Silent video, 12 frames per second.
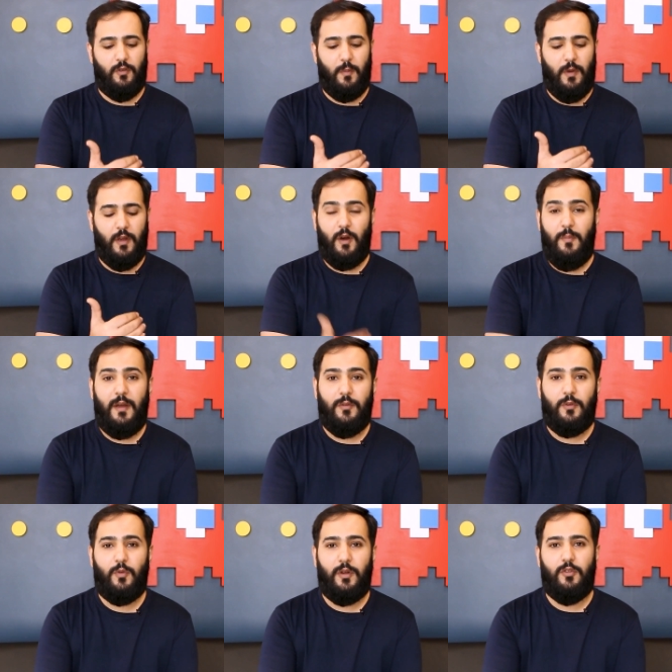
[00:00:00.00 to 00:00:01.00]
Drop a comment
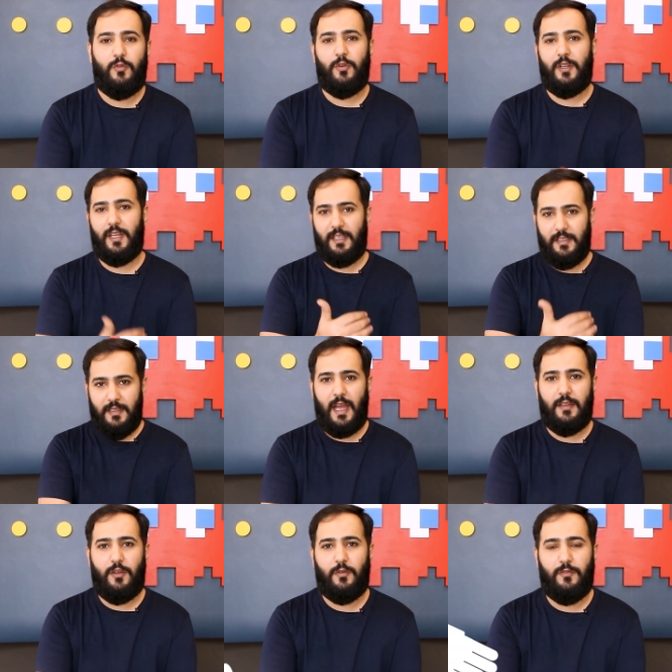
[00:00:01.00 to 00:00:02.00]
with what you create,
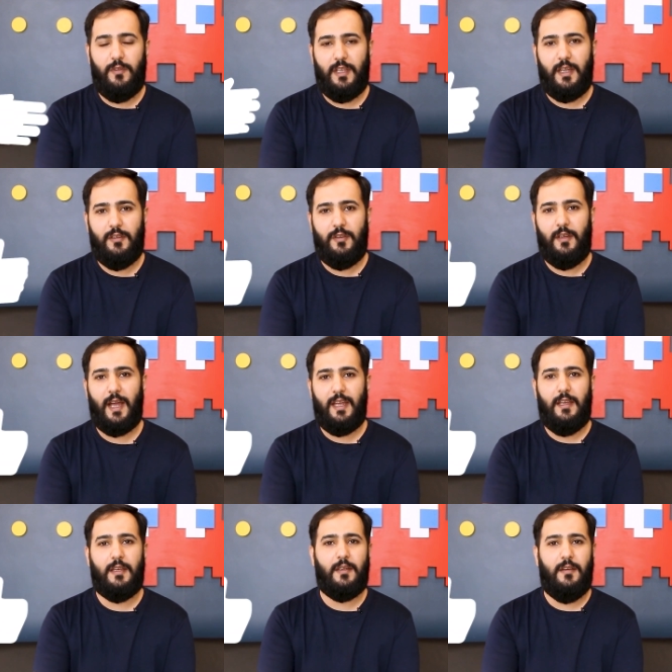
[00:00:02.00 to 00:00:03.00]
and don't forget to
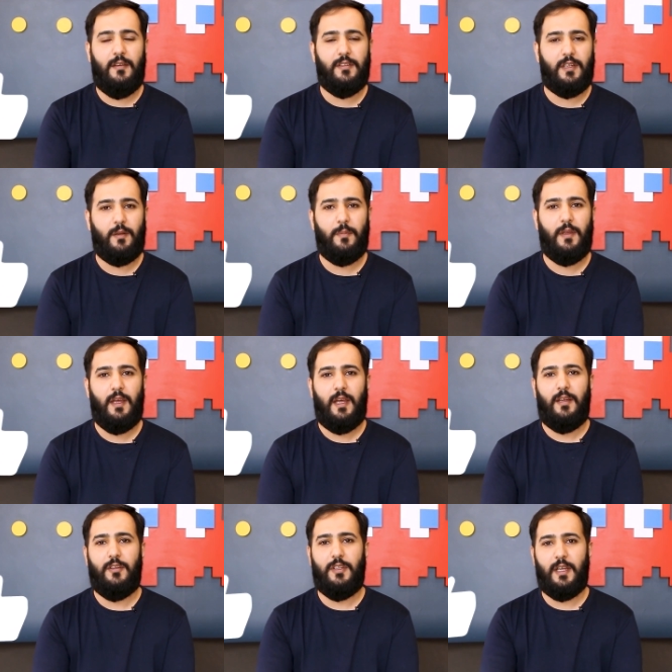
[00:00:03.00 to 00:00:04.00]
like, sub,
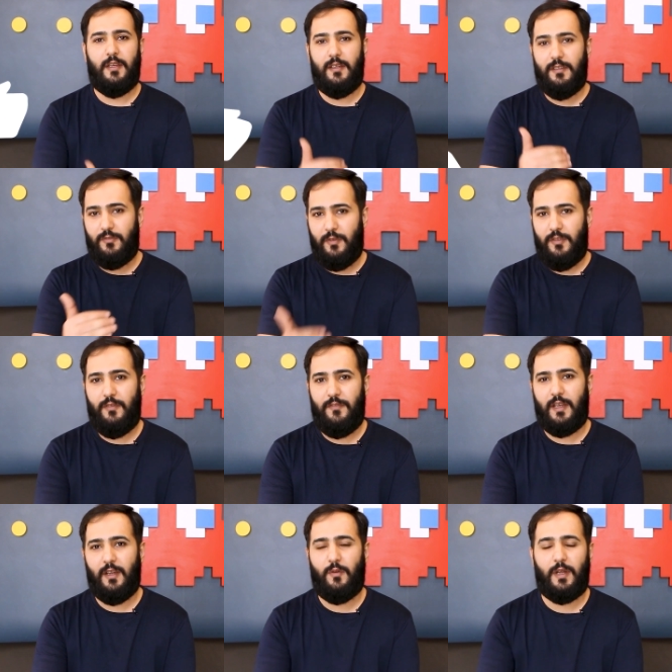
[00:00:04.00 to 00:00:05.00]
and share this with your
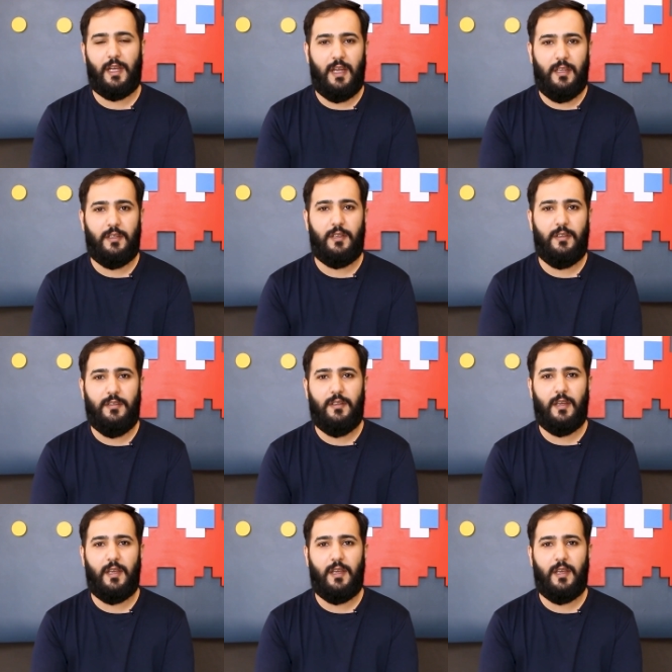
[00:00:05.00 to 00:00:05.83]
fellow AI nerds.